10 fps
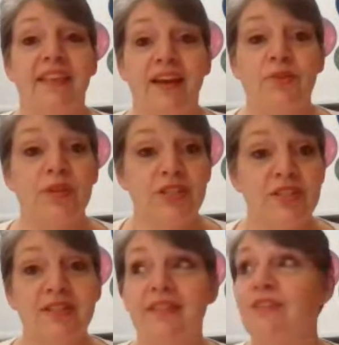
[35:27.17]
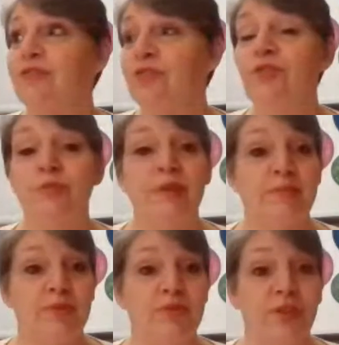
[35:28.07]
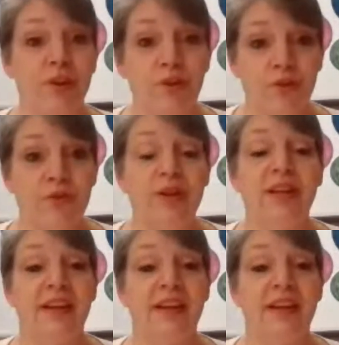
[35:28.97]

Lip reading: that witches and voodoo people know